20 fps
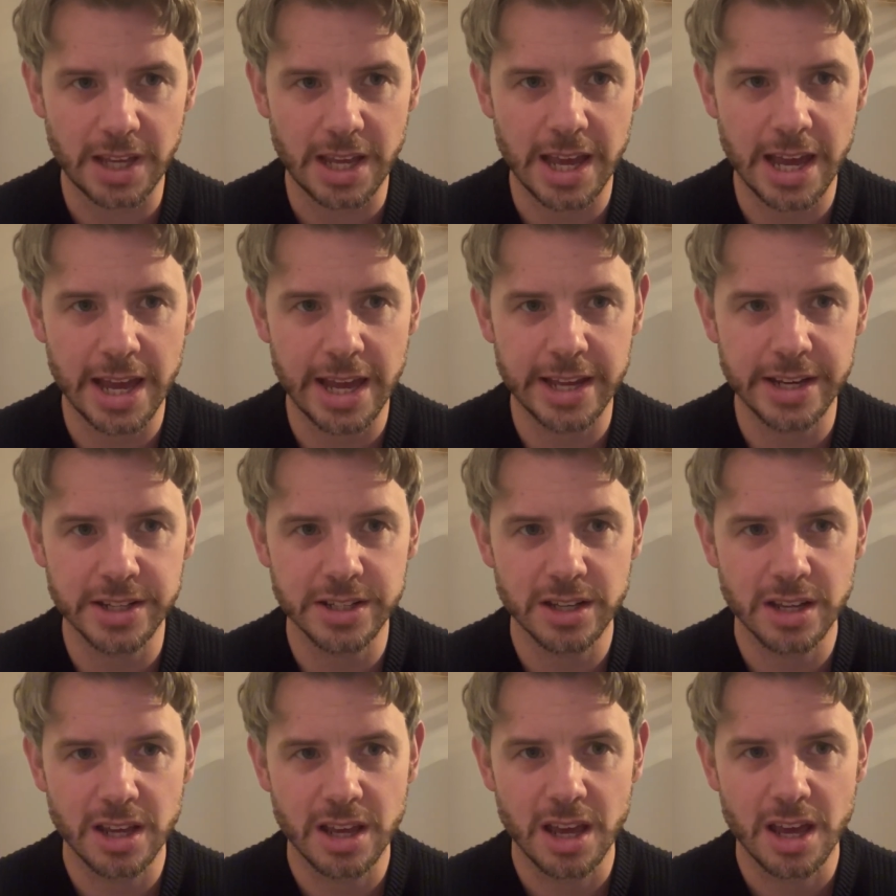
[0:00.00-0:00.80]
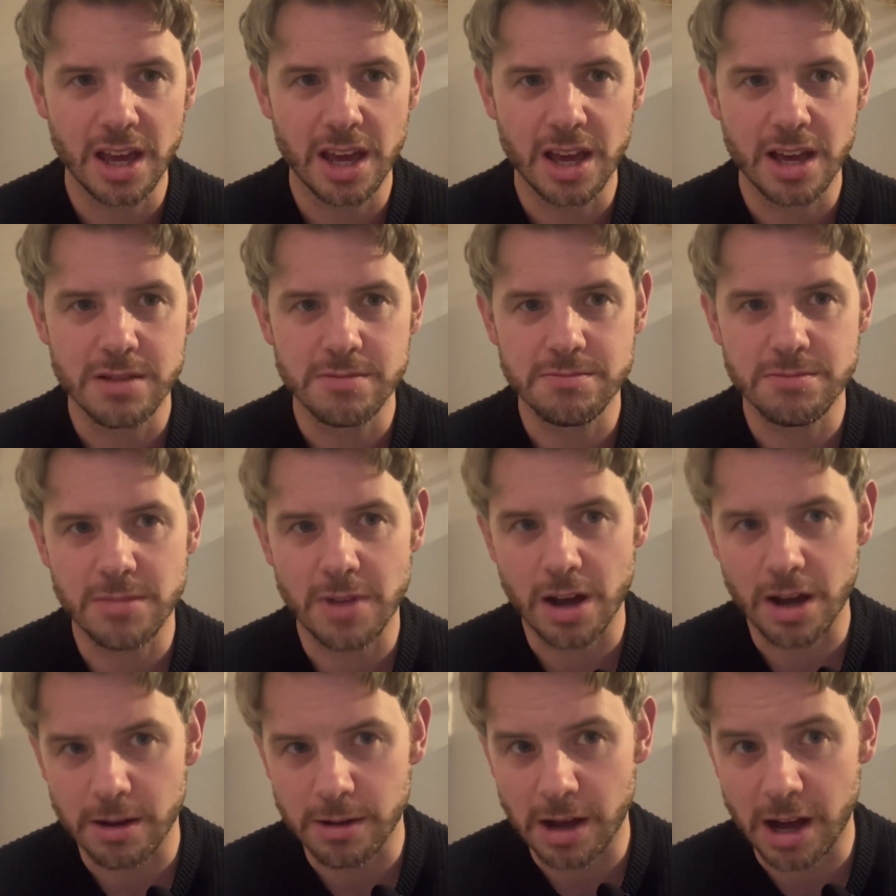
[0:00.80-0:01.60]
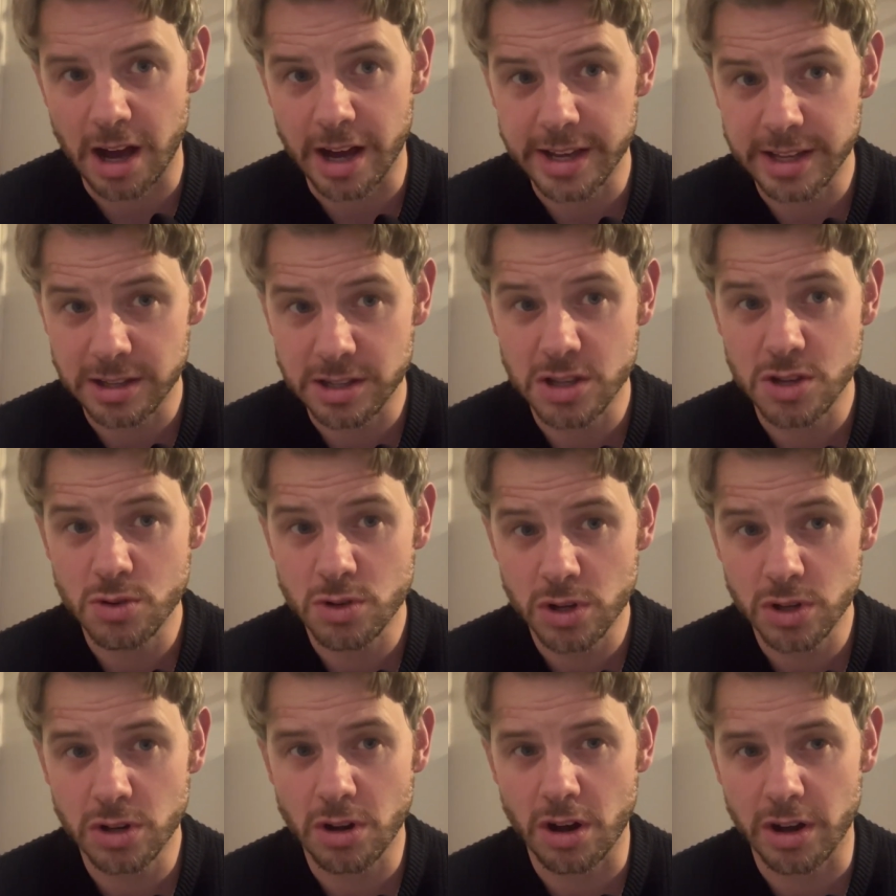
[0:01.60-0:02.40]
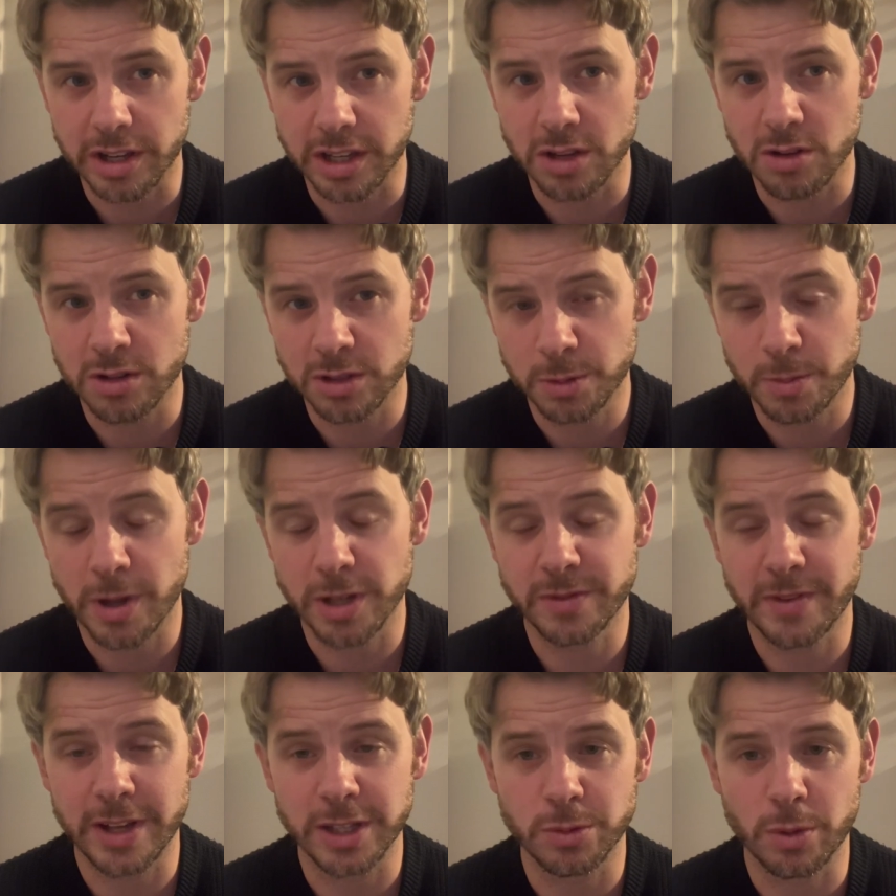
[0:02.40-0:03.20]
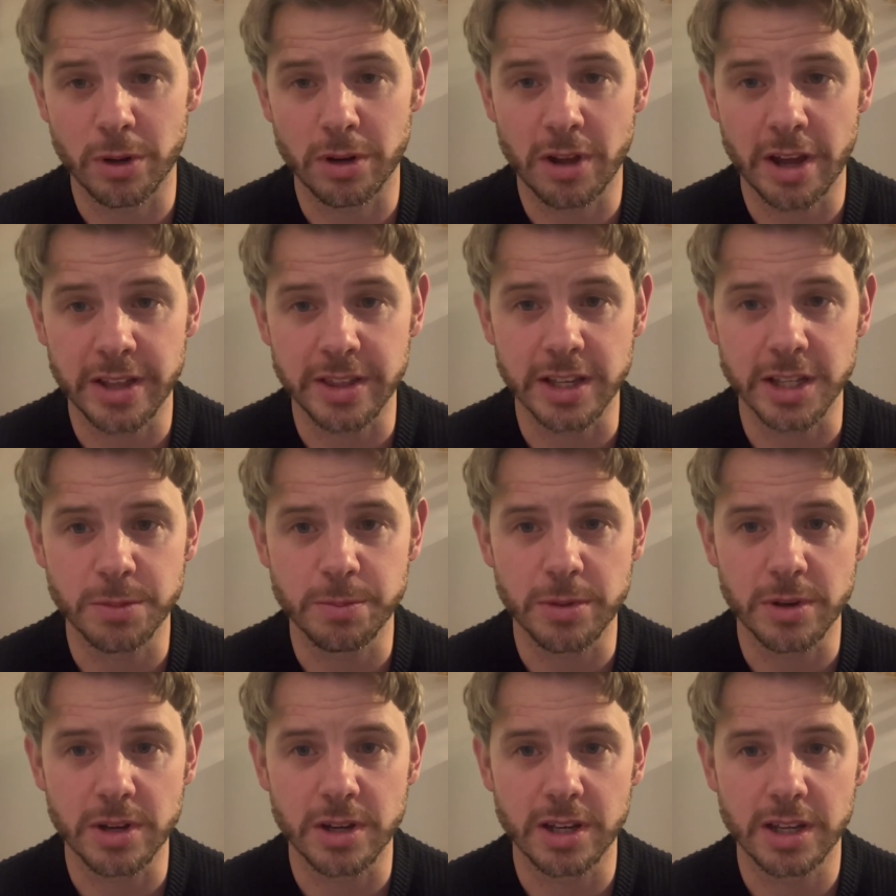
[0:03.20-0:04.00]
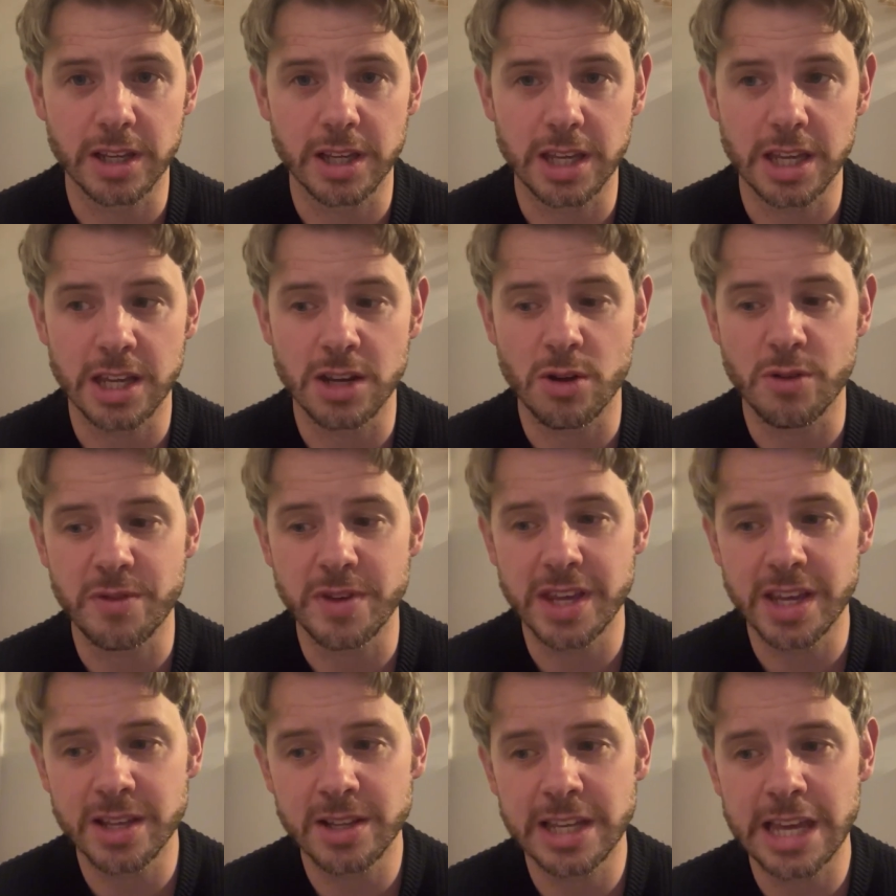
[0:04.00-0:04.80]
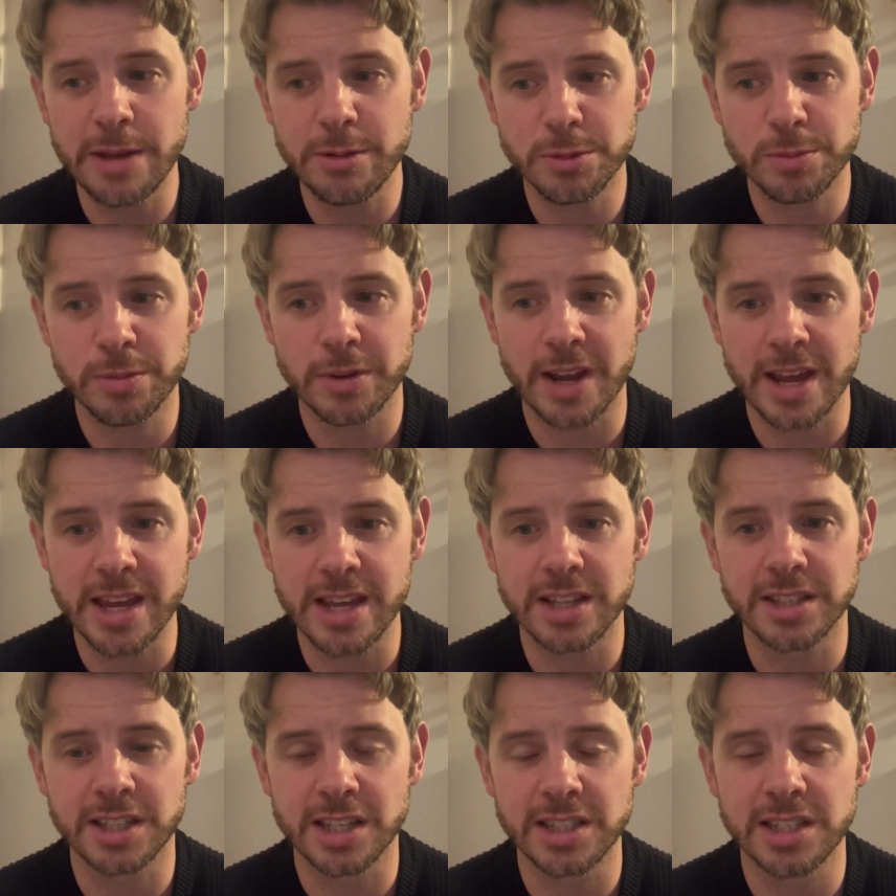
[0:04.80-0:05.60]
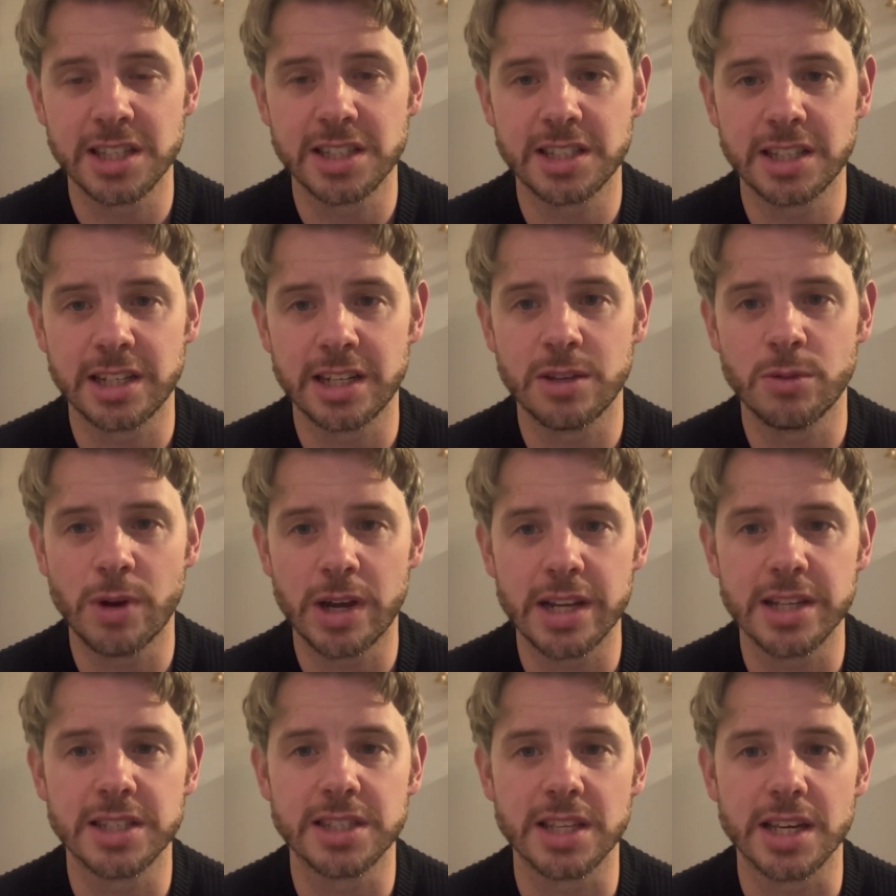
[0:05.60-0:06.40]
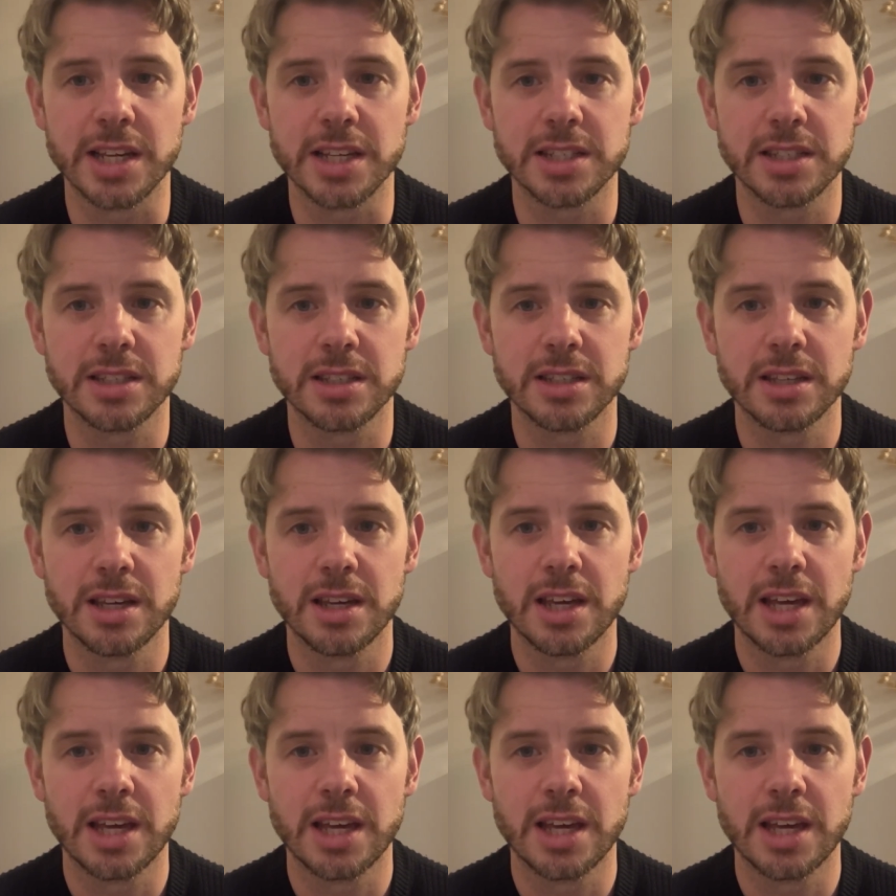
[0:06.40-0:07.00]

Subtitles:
And you could argue, and Spurs fans won't like this, but if he keeps playing as consistently well as this,